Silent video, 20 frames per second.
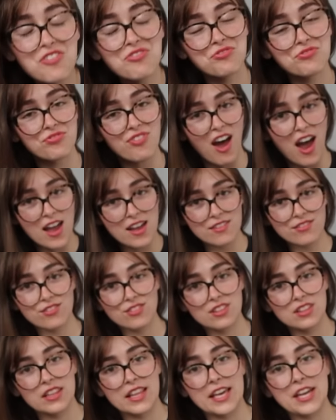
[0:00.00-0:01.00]
a
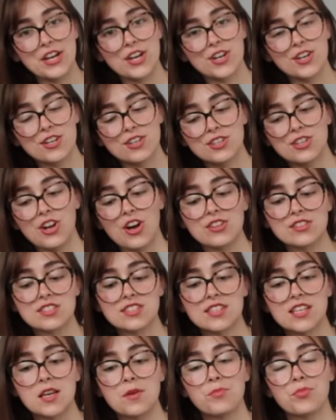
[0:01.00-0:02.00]
5-layer
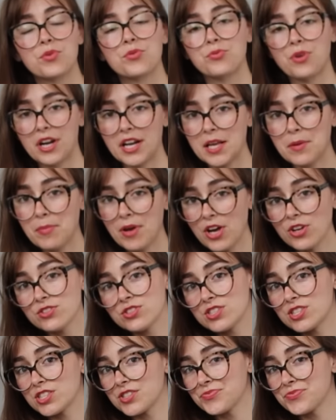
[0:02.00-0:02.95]
non-slip running belt.